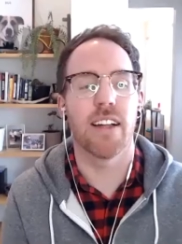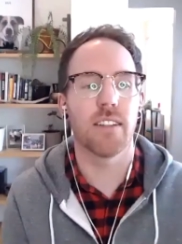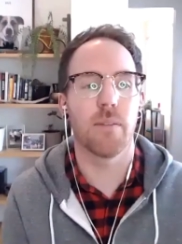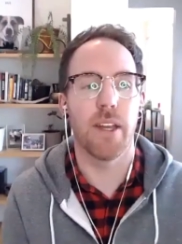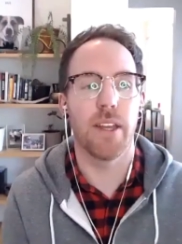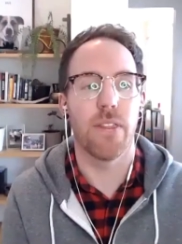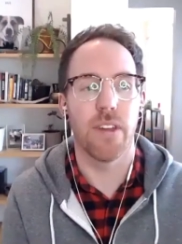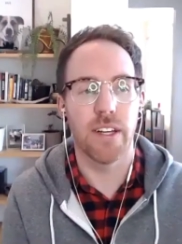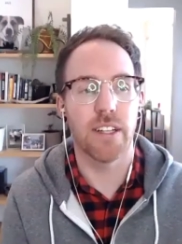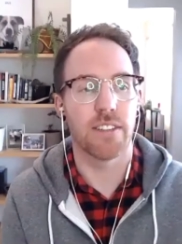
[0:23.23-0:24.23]
that's the main
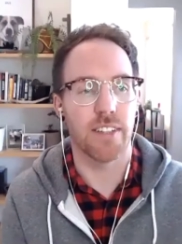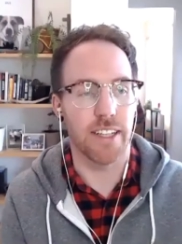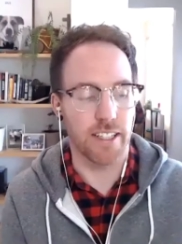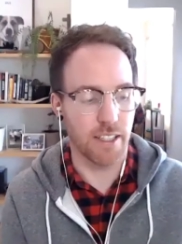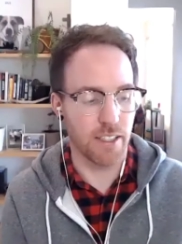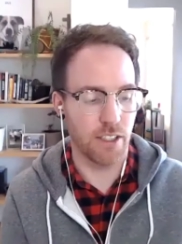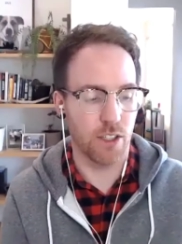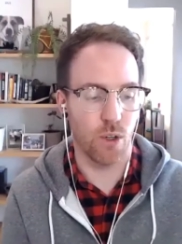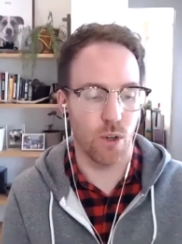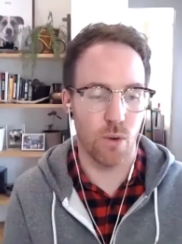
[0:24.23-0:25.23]
thing is like,
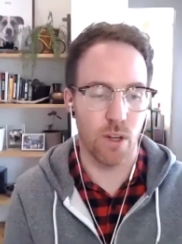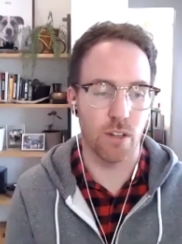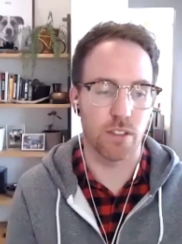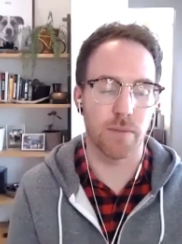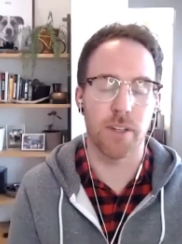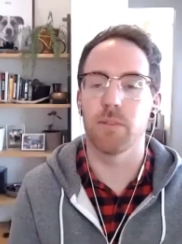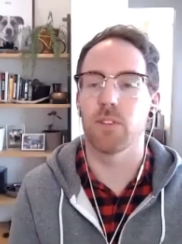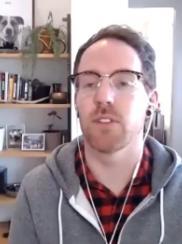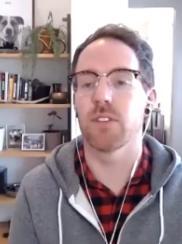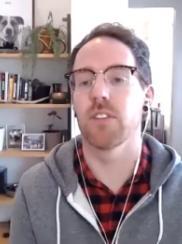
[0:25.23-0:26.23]
we
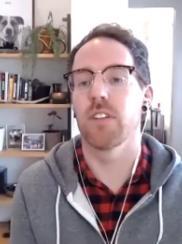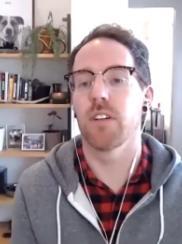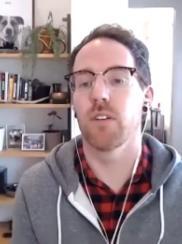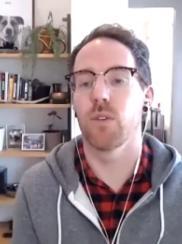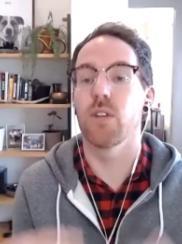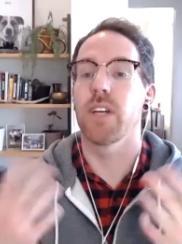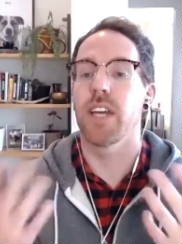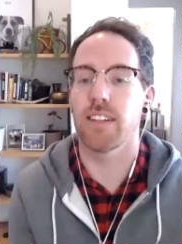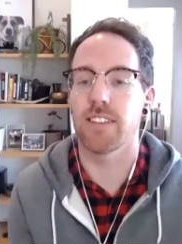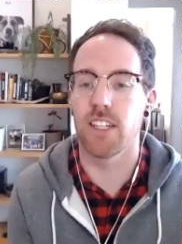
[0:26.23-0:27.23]
sometimes we get
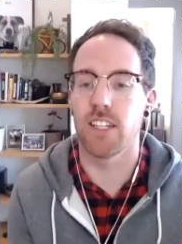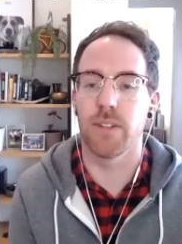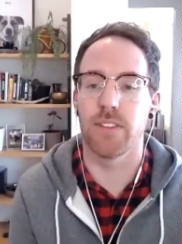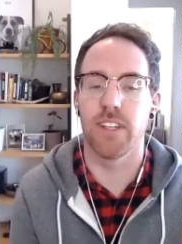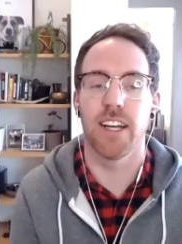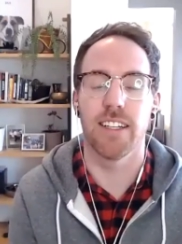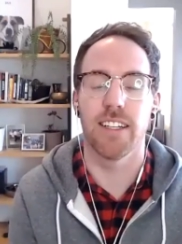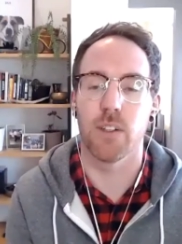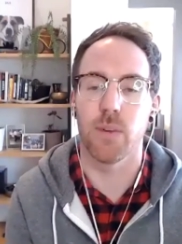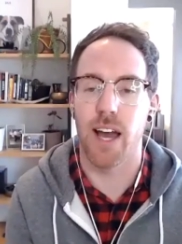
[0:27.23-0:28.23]
excited about the ideas
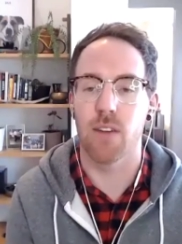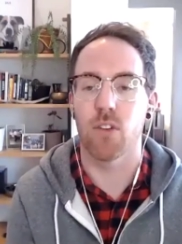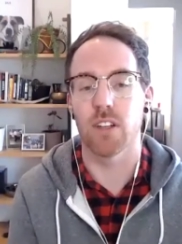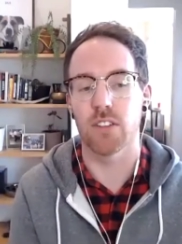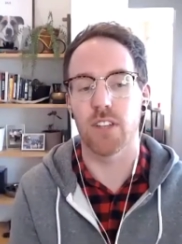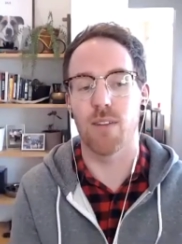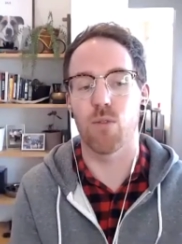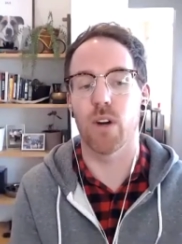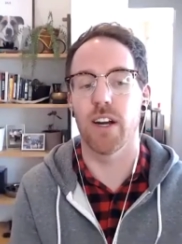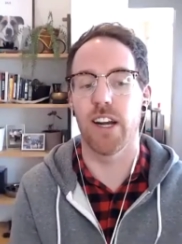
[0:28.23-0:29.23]
that we have around
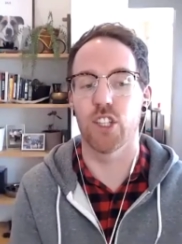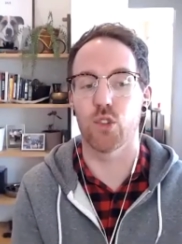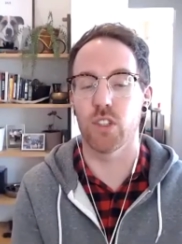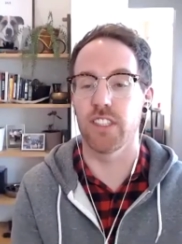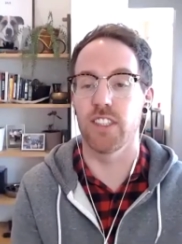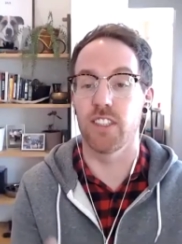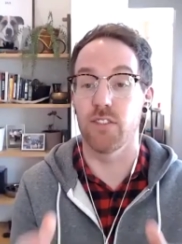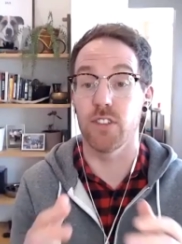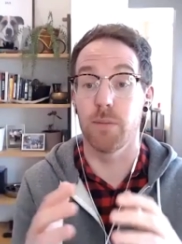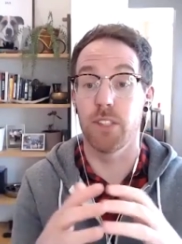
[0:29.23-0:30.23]
software, and it's really easy for
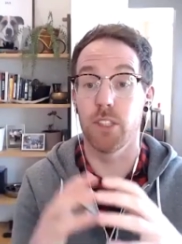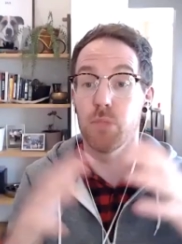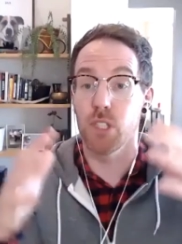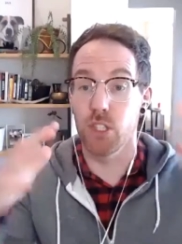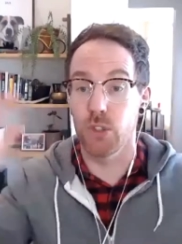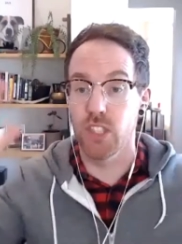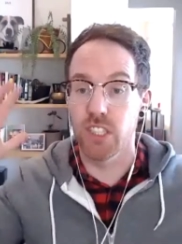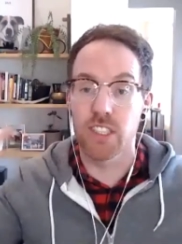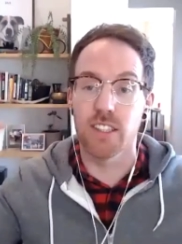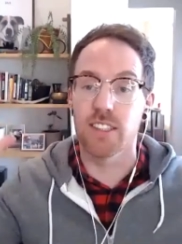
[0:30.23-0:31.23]
them to balloon
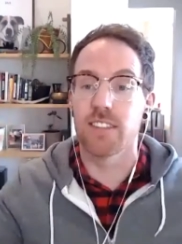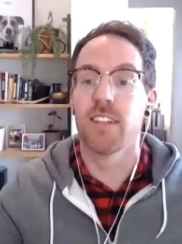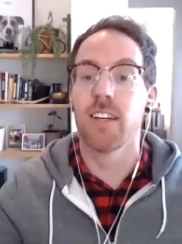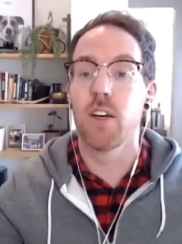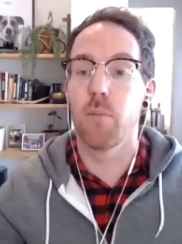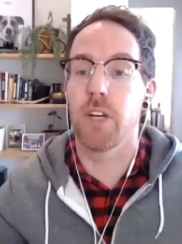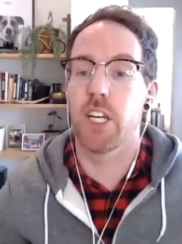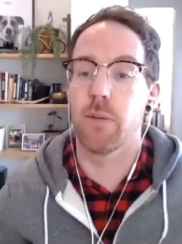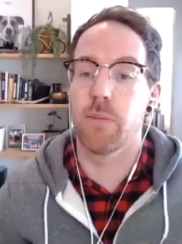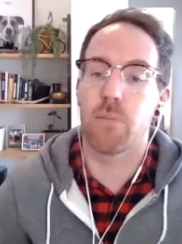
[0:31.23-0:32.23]
into this
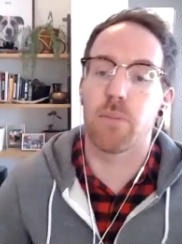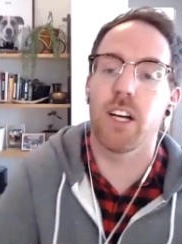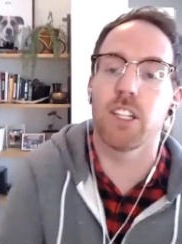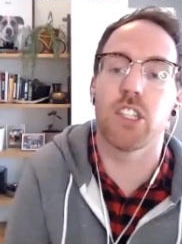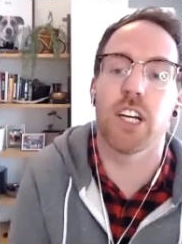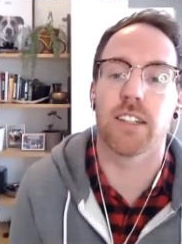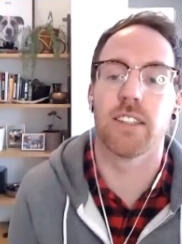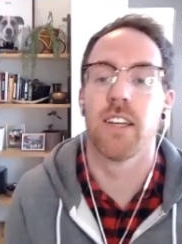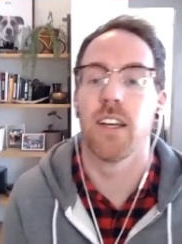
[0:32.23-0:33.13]
behemoth project.